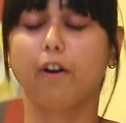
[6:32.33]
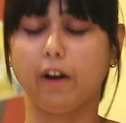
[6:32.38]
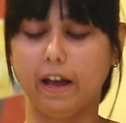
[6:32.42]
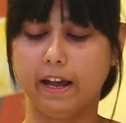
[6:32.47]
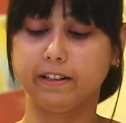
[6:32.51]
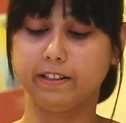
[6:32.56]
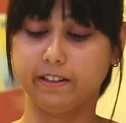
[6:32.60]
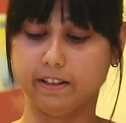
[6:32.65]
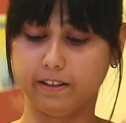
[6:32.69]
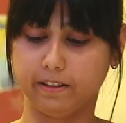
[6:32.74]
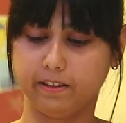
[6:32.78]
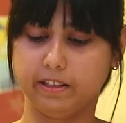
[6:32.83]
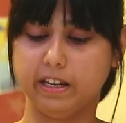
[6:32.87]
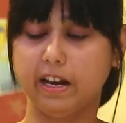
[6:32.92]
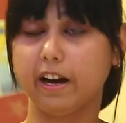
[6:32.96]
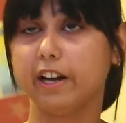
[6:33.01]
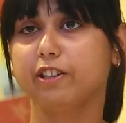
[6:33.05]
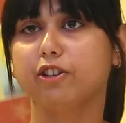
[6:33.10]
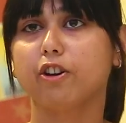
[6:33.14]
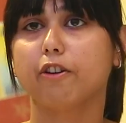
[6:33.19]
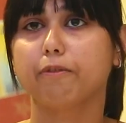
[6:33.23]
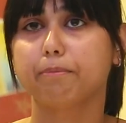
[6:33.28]
and the
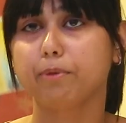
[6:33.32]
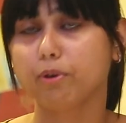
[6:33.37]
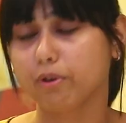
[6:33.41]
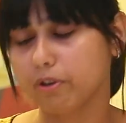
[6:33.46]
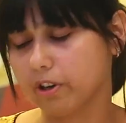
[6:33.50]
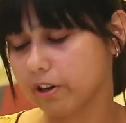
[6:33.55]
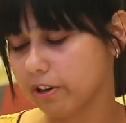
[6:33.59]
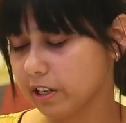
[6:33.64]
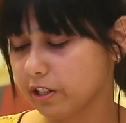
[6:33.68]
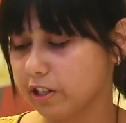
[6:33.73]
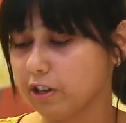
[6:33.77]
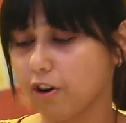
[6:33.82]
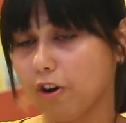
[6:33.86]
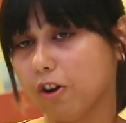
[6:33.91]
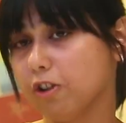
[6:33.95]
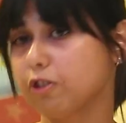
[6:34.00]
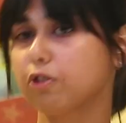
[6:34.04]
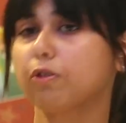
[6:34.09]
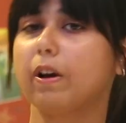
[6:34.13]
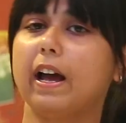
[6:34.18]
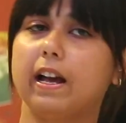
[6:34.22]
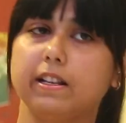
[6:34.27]
idea of bureaucracy also